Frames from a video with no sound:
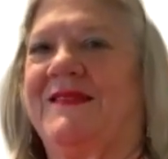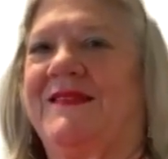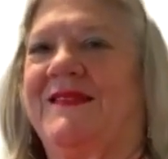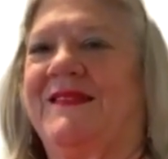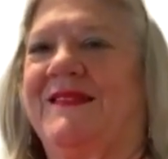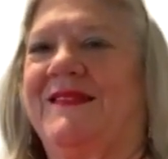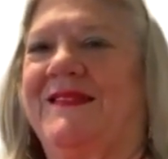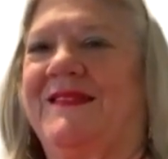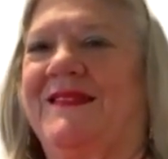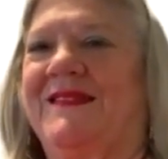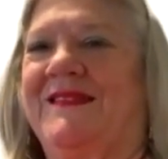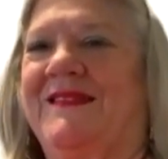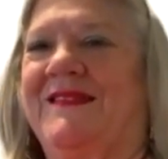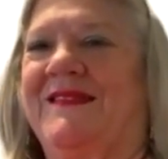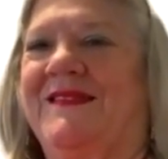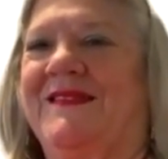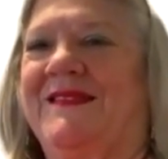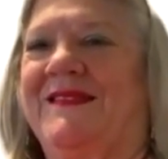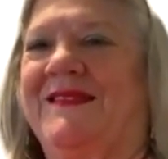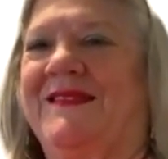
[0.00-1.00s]

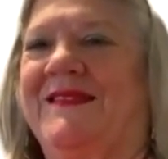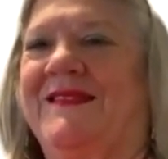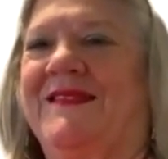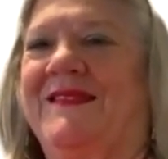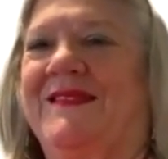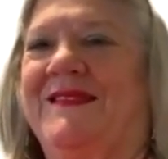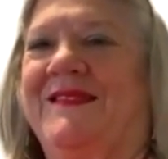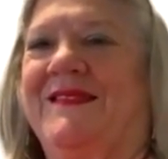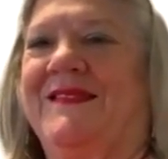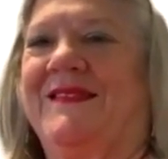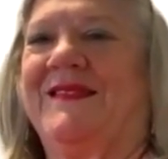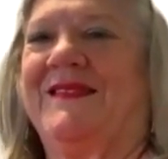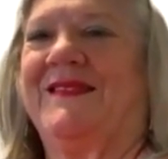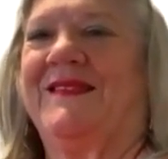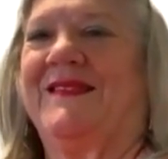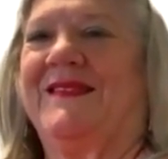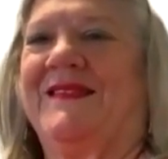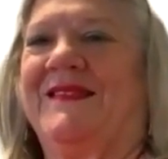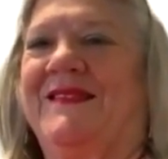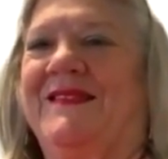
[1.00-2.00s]

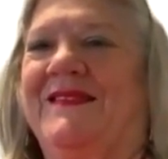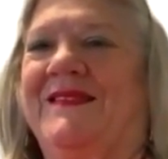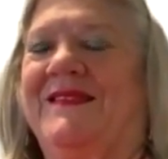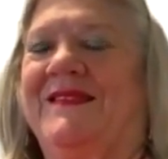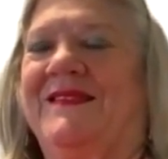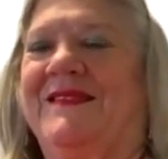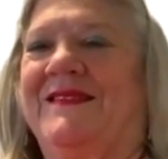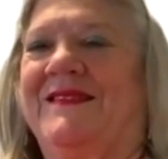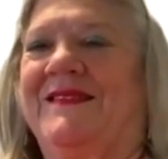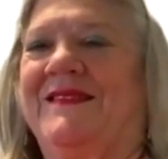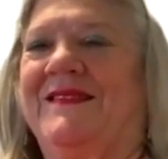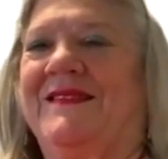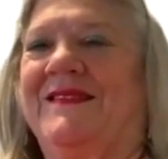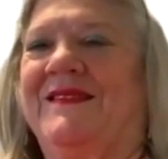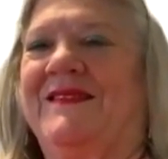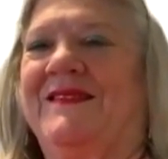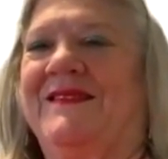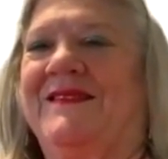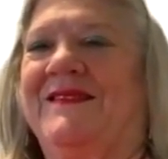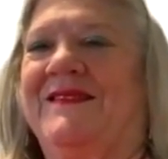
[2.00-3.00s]

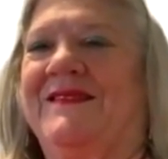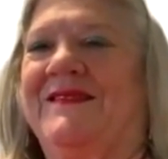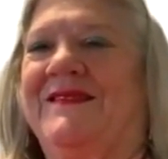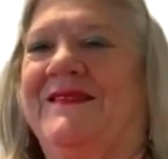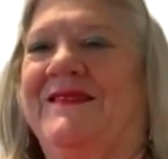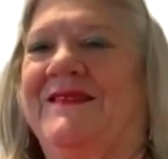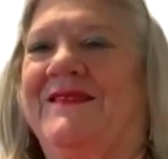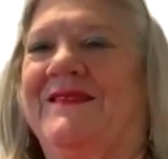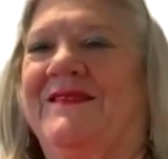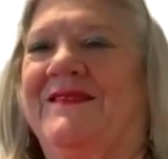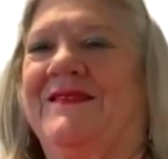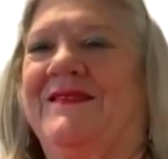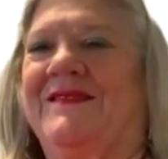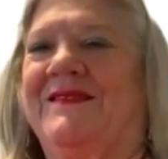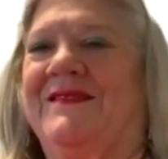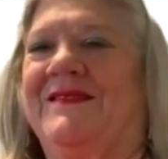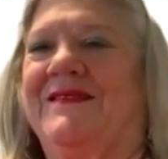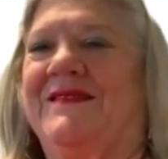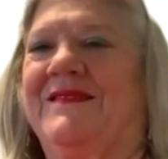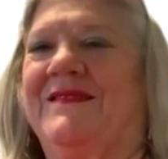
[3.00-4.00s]

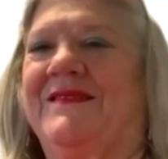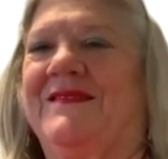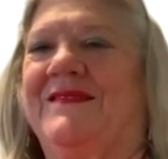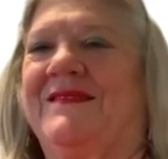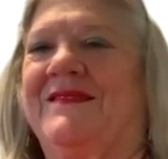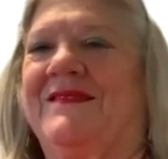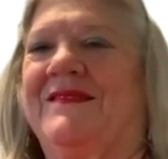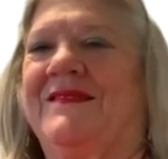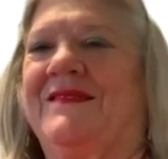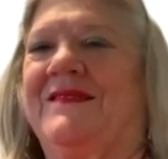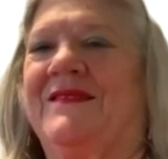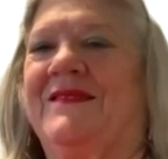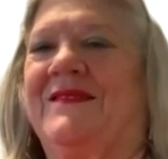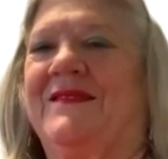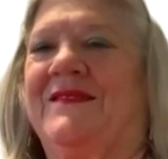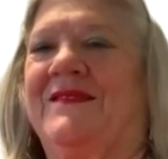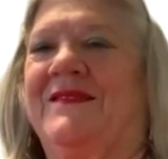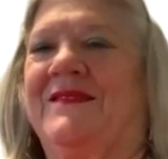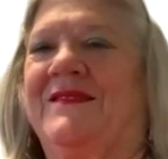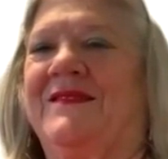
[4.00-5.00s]

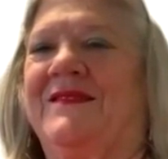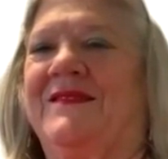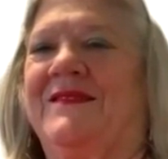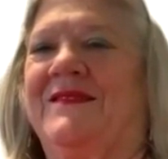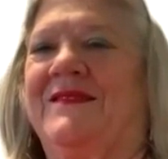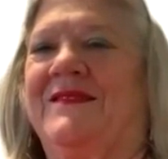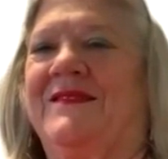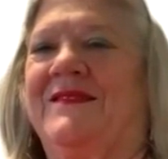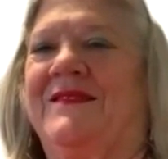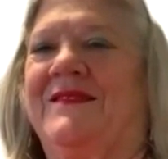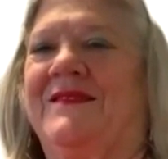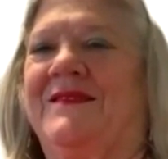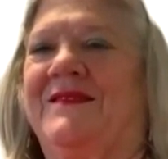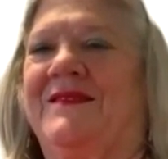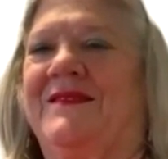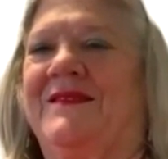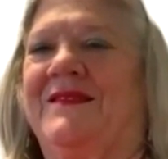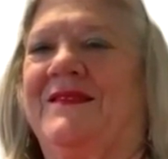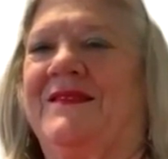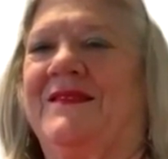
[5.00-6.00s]

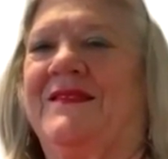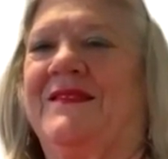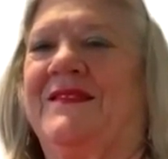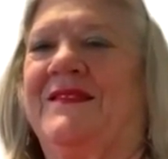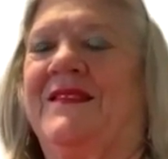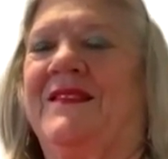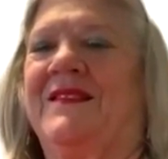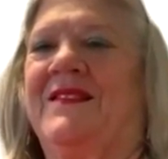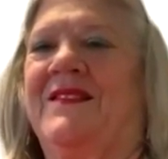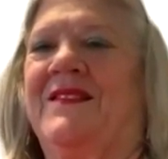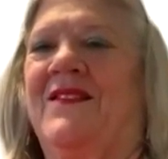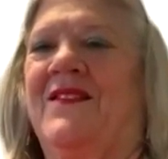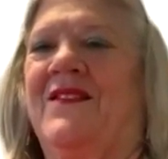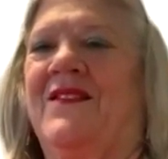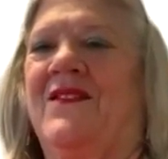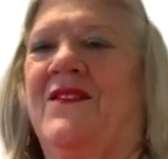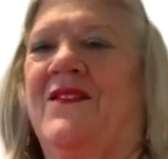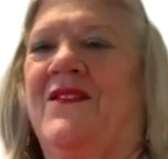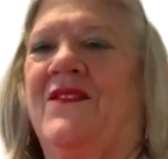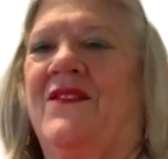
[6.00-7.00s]

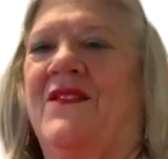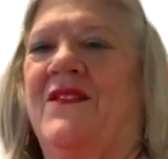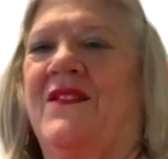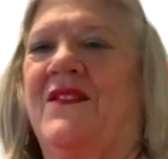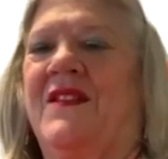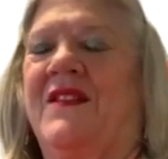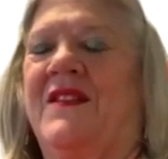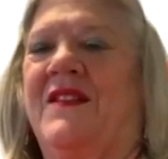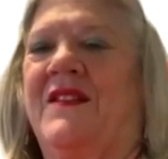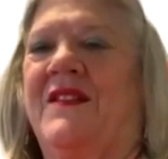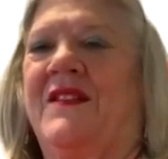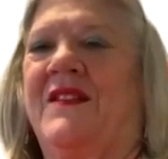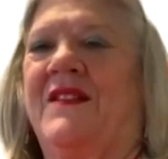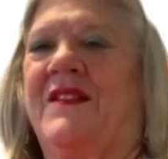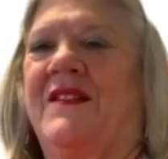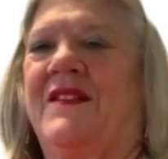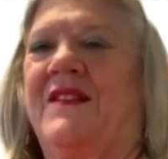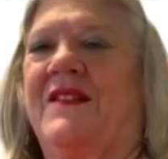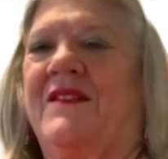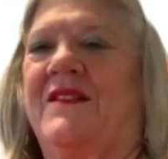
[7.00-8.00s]

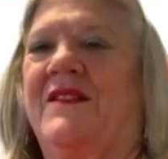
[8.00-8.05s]
(not speaking)